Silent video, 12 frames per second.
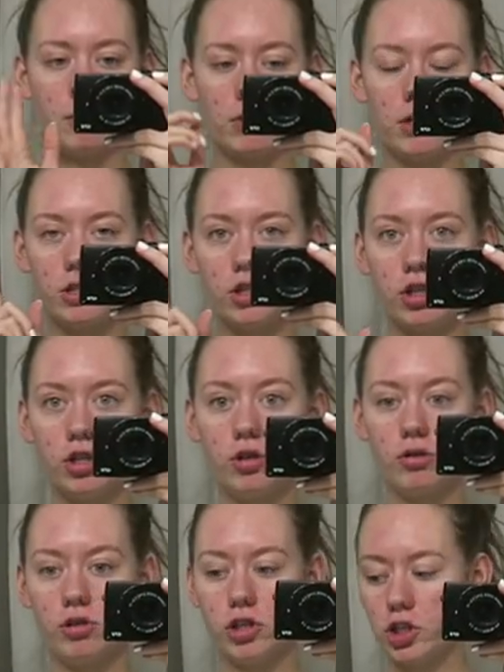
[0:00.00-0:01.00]
I want
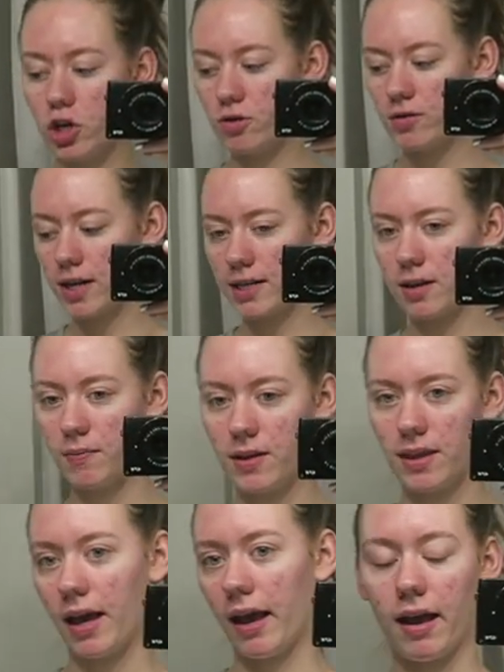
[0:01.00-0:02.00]
to show you guys something
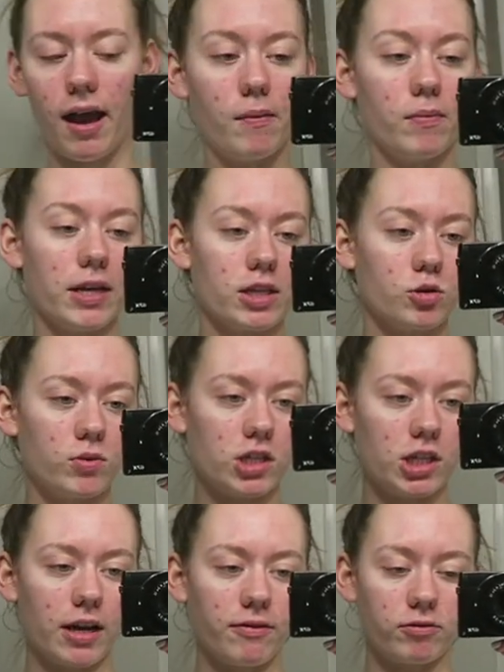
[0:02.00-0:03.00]
that I'm like
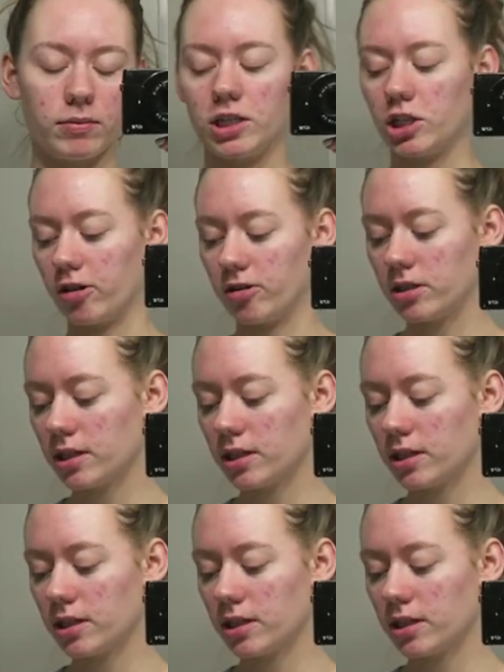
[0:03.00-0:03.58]
switching up for my shower